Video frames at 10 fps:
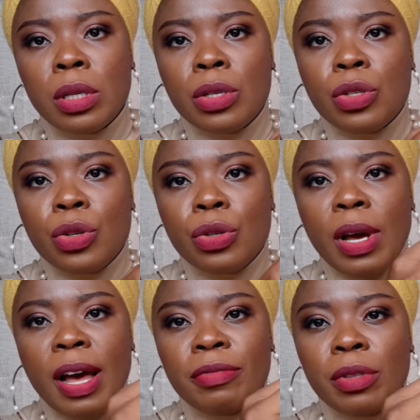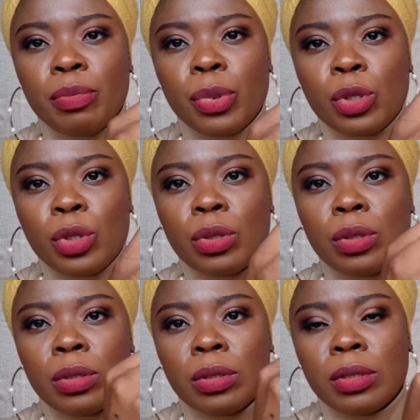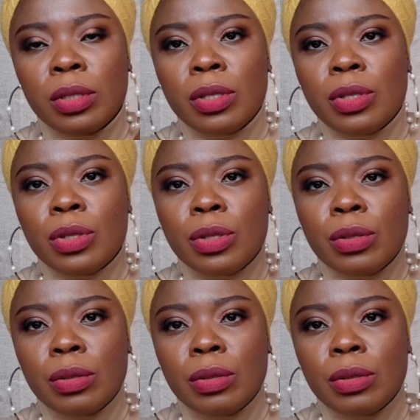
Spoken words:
So you have the bottle. So